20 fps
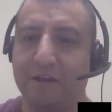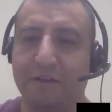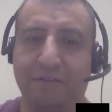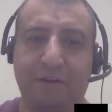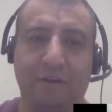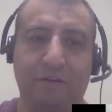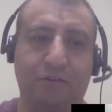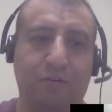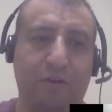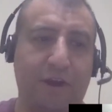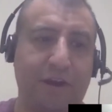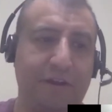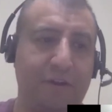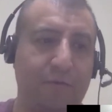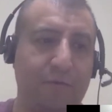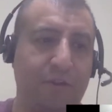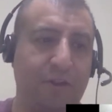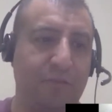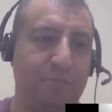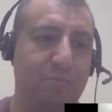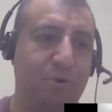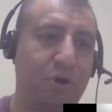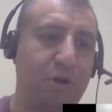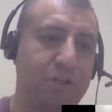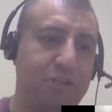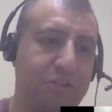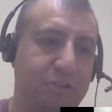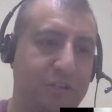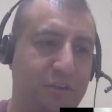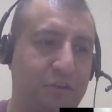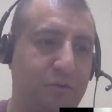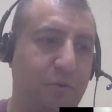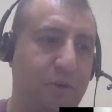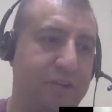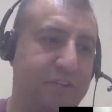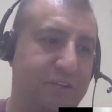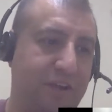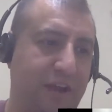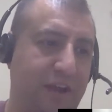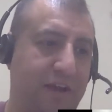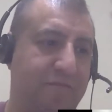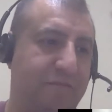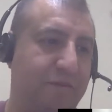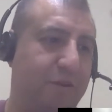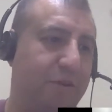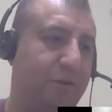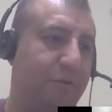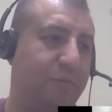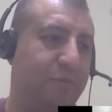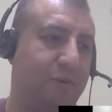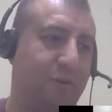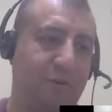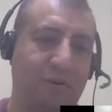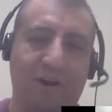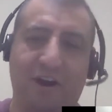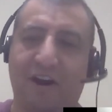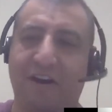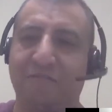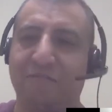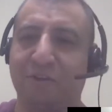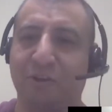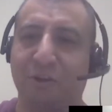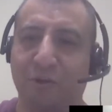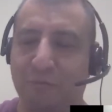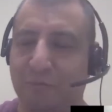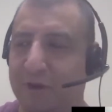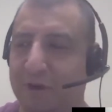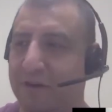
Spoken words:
They're trying to really push the Twitch envelope or envelope.